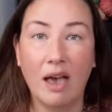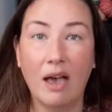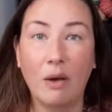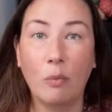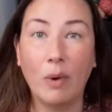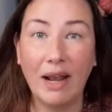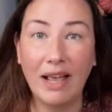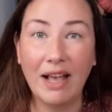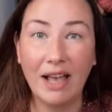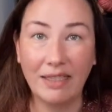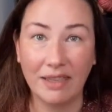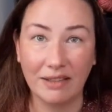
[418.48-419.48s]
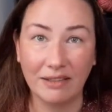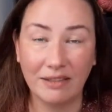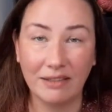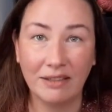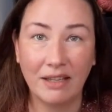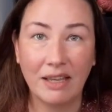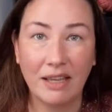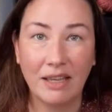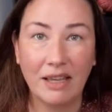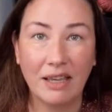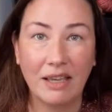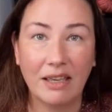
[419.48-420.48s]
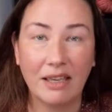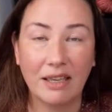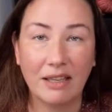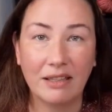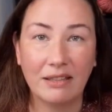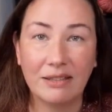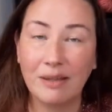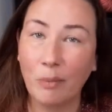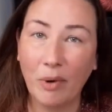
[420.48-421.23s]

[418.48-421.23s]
When I got this, somewhere